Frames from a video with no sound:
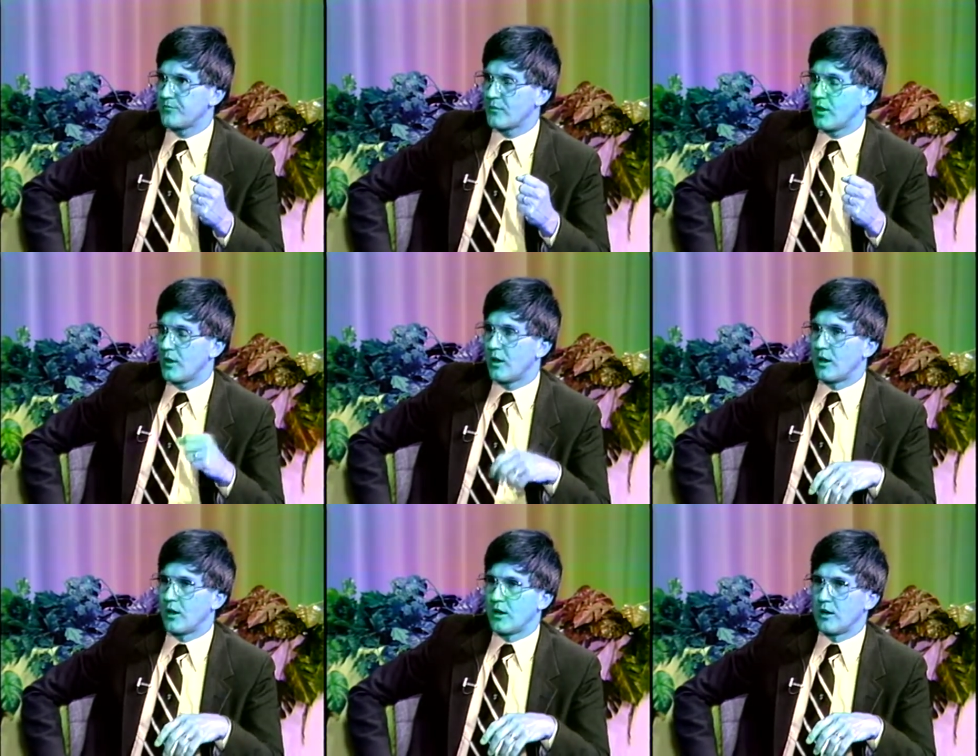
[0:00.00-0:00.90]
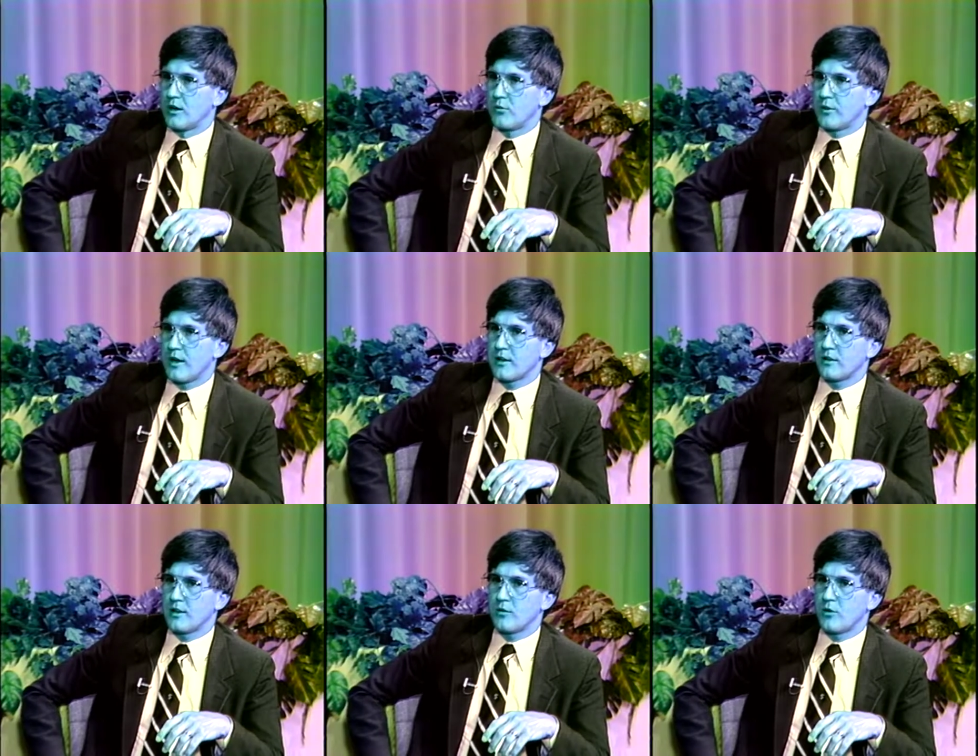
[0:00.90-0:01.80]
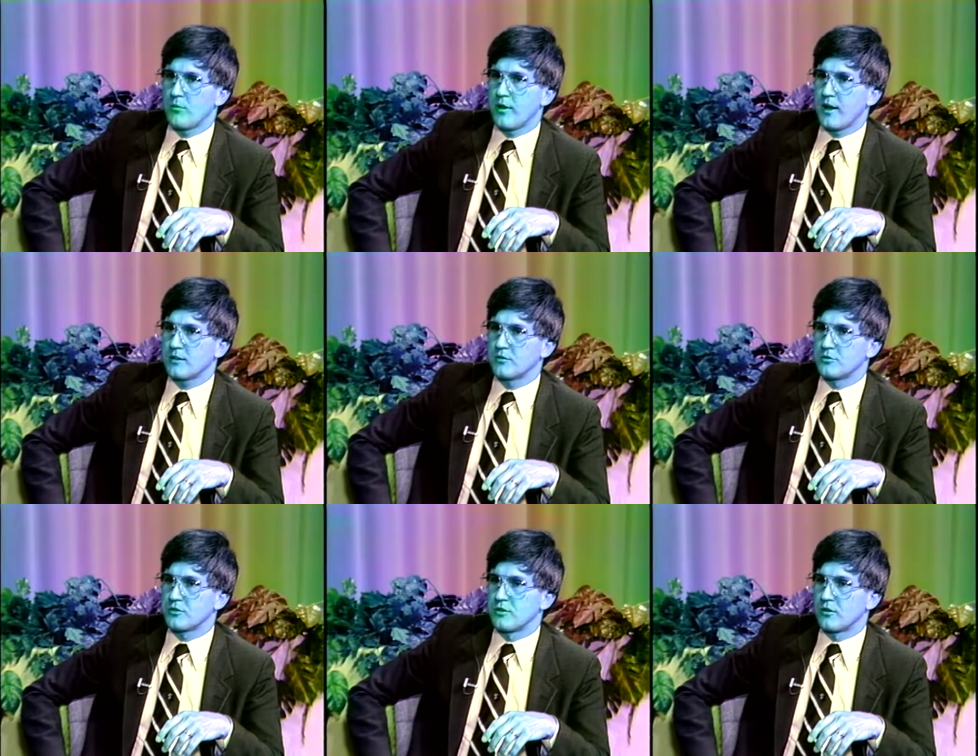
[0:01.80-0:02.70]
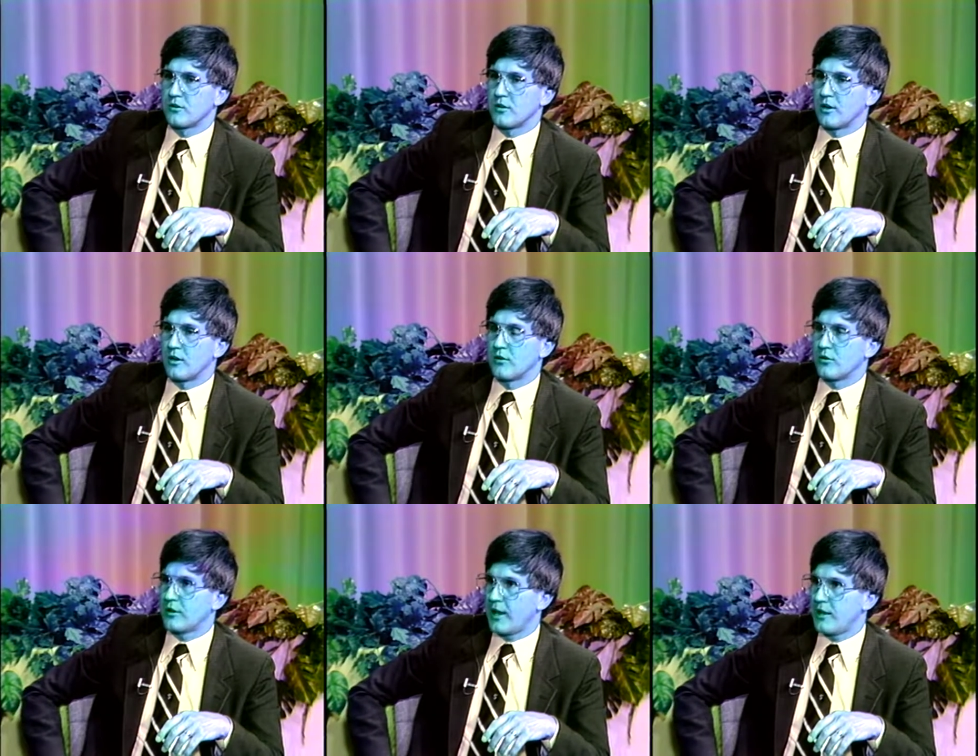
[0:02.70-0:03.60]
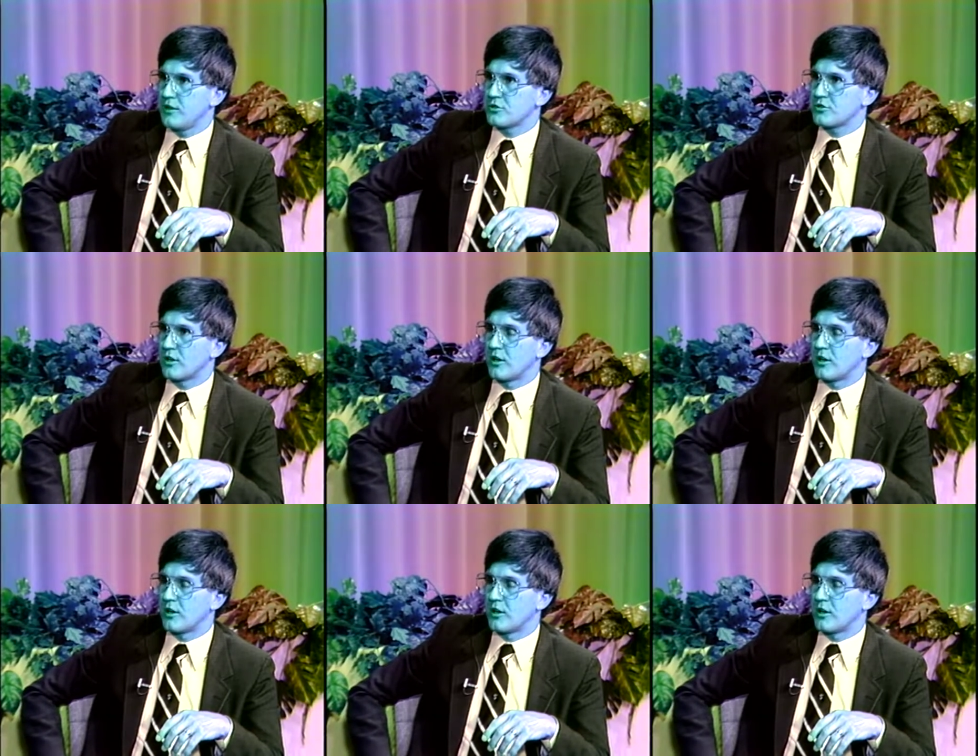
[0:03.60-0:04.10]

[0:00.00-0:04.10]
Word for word: Mm-hmm. Uh, we had a lady a while back that was in her uh, early 80s.